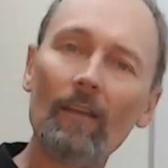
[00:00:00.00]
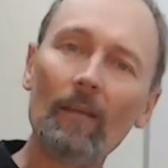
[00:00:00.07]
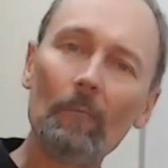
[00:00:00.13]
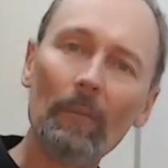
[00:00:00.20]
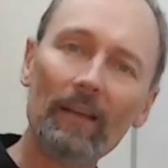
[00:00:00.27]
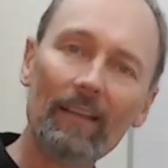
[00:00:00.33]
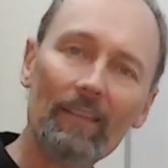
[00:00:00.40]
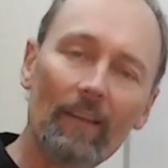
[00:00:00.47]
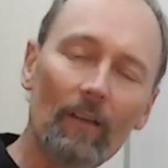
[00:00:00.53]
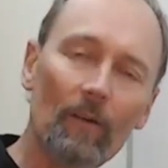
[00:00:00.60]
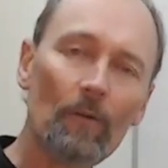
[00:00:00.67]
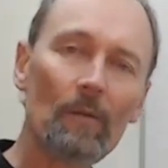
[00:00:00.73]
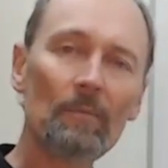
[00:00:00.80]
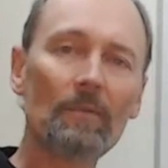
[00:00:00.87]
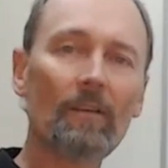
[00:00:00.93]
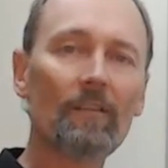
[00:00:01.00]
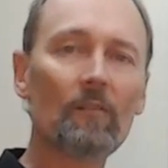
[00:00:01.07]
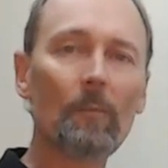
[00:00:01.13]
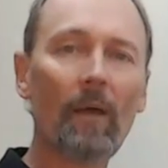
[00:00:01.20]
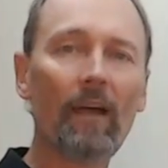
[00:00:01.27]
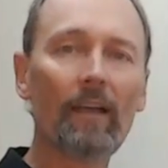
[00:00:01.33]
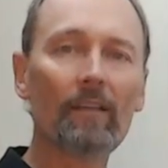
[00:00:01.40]
But in the crypto
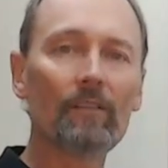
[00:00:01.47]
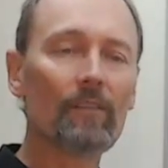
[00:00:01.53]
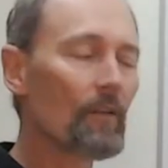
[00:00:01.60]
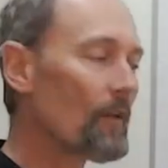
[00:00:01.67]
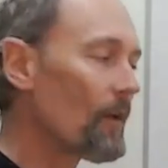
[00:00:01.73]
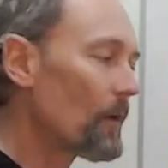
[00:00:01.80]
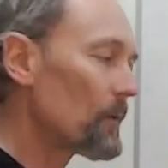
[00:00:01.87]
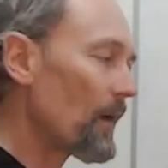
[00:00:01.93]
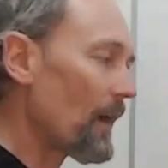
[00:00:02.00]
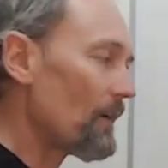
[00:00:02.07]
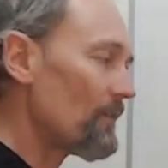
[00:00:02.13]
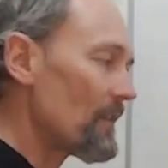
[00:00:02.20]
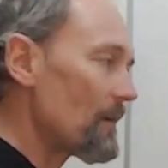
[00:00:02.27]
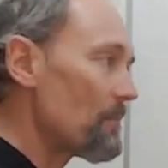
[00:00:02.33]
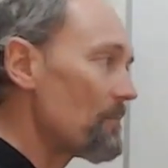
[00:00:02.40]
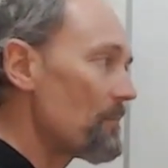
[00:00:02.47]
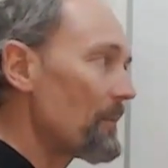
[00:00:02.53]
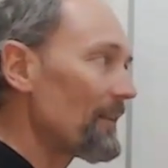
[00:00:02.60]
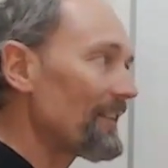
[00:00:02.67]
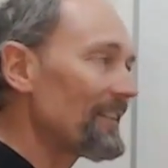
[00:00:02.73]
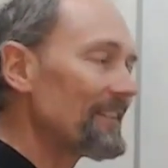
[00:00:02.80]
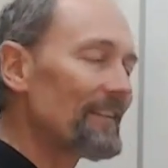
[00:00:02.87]
space, you have the
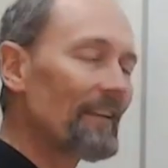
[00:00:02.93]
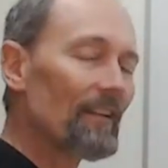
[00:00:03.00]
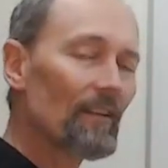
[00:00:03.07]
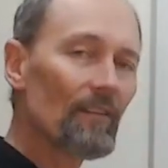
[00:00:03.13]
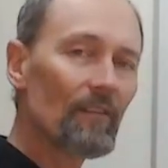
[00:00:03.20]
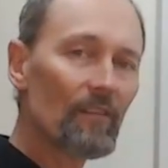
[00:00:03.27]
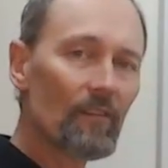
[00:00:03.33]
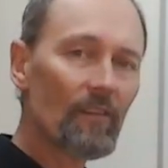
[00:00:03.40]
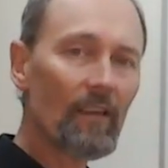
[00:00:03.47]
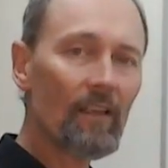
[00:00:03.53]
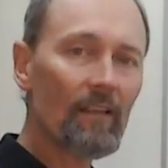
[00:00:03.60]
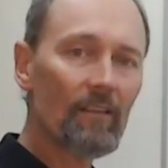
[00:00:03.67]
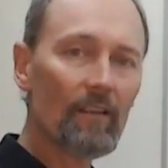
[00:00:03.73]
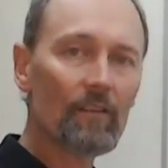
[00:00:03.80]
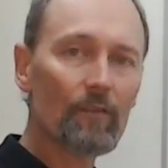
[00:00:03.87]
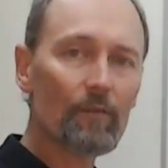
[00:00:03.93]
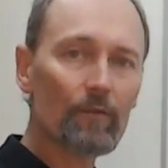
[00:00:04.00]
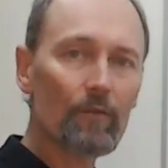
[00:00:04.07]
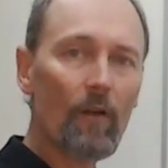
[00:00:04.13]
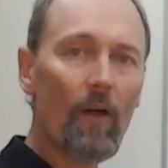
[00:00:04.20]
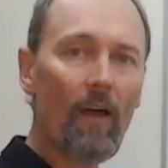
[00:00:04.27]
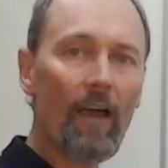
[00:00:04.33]
ability to see this
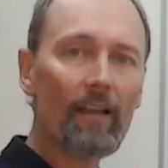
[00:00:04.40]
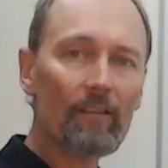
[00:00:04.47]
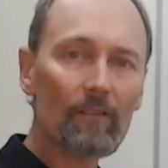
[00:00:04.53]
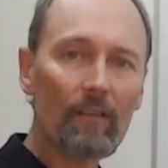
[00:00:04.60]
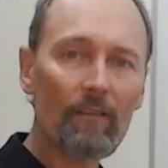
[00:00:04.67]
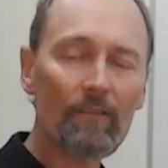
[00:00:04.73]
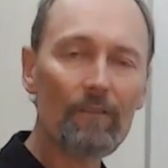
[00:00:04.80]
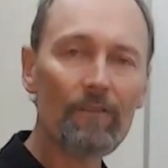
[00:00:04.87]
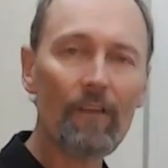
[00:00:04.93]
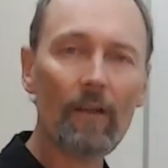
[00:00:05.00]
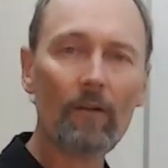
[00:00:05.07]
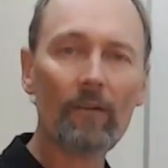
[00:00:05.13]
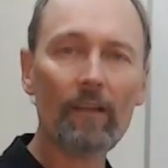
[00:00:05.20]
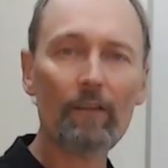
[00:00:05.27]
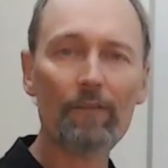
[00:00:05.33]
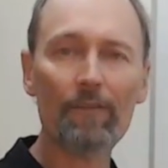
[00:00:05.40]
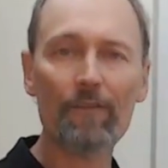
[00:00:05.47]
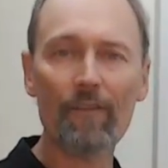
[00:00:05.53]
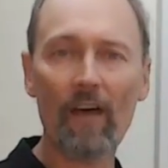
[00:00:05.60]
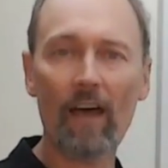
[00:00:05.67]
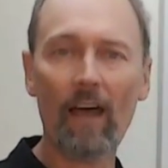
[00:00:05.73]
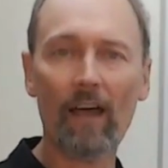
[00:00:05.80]
rise very
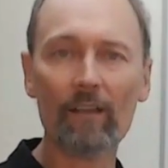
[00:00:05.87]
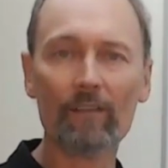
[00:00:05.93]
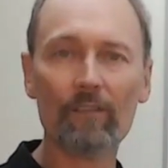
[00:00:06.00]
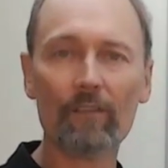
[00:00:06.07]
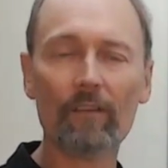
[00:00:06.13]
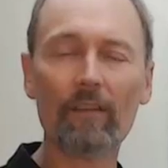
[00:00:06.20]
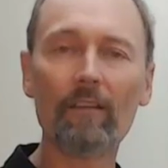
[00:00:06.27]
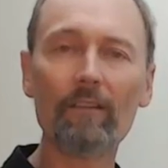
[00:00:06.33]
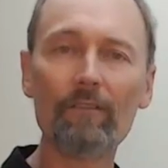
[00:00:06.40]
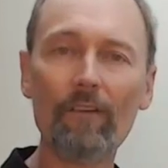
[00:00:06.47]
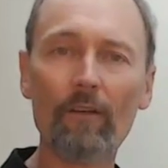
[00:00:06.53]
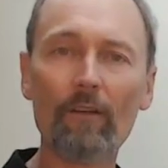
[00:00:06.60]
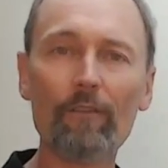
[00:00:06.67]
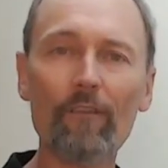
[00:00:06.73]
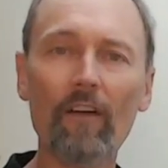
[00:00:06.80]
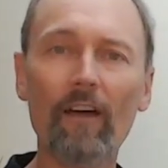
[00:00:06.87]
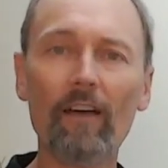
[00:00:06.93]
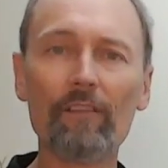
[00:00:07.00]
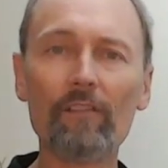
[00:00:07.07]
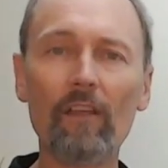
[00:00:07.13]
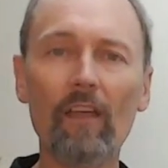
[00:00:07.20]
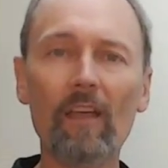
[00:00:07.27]
fast,
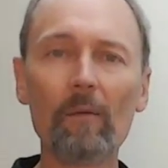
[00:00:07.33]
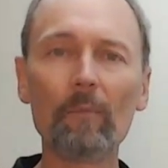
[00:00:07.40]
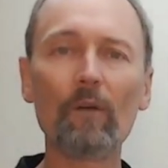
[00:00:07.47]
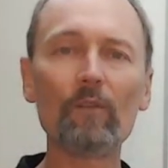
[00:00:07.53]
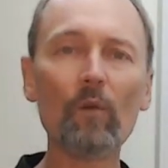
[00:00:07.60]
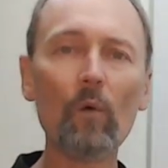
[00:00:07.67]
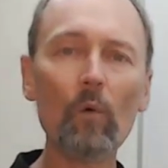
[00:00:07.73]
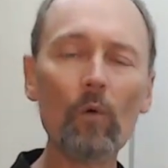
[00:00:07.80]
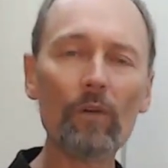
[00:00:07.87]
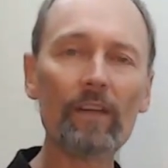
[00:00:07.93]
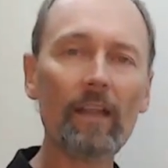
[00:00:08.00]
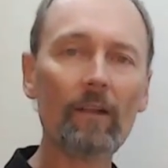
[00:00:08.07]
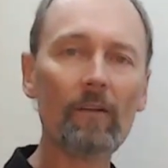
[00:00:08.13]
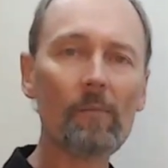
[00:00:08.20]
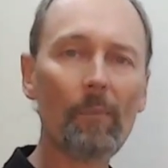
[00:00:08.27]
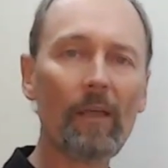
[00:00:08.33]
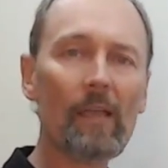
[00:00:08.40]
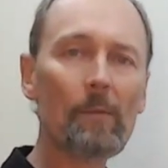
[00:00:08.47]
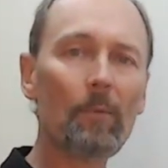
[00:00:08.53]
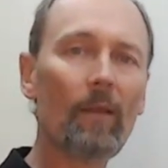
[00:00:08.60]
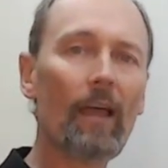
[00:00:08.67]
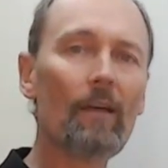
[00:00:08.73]
because ordinary
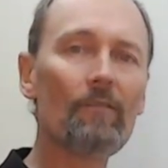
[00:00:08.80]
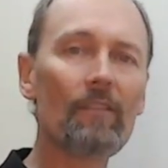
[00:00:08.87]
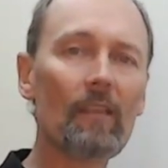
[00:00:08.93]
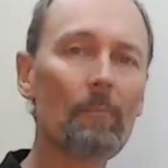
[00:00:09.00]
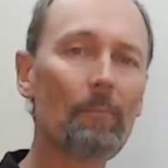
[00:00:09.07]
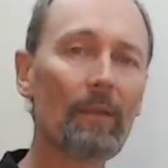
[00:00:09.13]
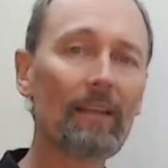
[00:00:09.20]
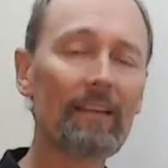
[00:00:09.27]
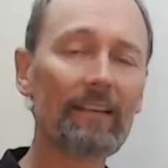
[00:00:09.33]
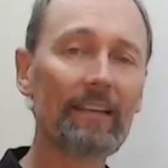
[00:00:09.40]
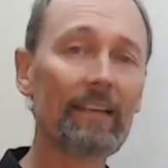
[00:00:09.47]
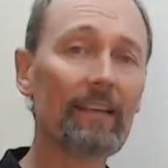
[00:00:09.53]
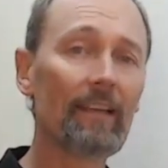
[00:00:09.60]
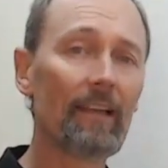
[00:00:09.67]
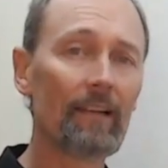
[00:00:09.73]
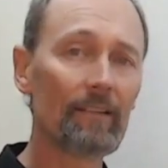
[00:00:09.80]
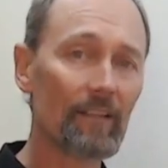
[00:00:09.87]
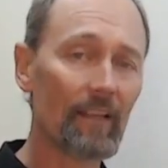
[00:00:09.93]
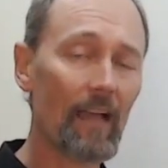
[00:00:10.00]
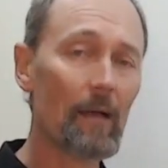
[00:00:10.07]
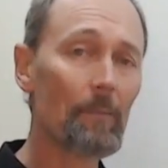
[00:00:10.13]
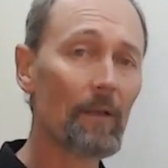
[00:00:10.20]
people have the ability to
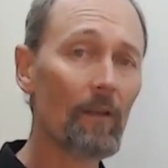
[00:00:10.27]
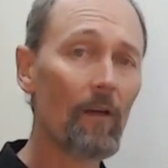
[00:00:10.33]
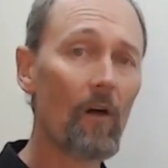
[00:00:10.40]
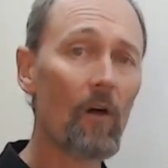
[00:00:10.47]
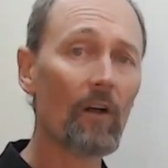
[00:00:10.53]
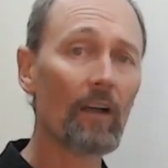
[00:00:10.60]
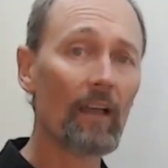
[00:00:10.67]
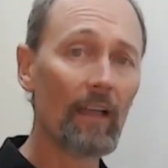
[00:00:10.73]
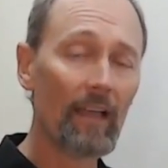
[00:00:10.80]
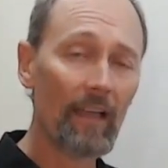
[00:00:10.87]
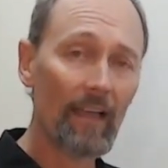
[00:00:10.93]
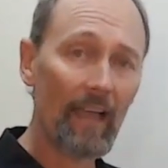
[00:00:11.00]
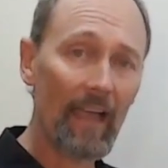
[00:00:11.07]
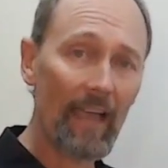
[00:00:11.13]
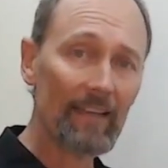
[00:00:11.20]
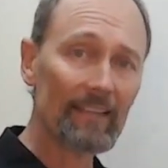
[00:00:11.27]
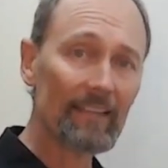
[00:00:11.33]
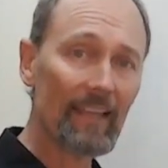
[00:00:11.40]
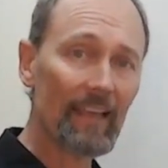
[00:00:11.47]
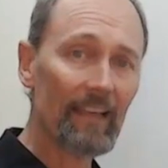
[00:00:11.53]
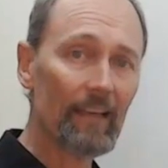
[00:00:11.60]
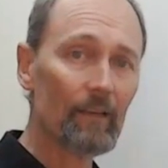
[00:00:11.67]
come along and
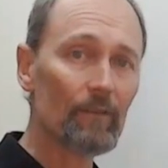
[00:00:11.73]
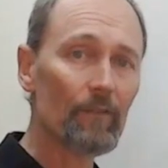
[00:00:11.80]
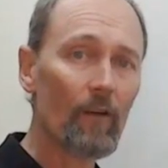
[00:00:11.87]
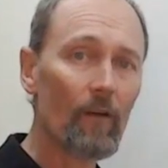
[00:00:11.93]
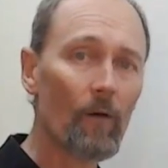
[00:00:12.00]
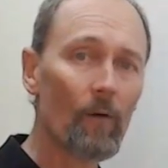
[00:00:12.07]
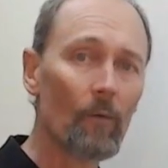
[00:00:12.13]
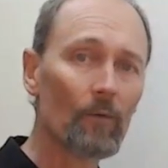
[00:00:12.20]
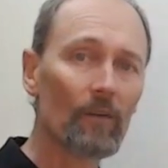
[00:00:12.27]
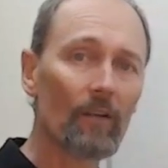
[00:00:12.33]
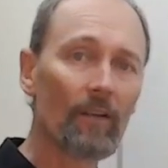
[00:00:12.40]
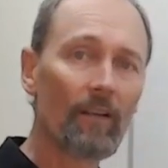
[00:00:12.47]
get involved.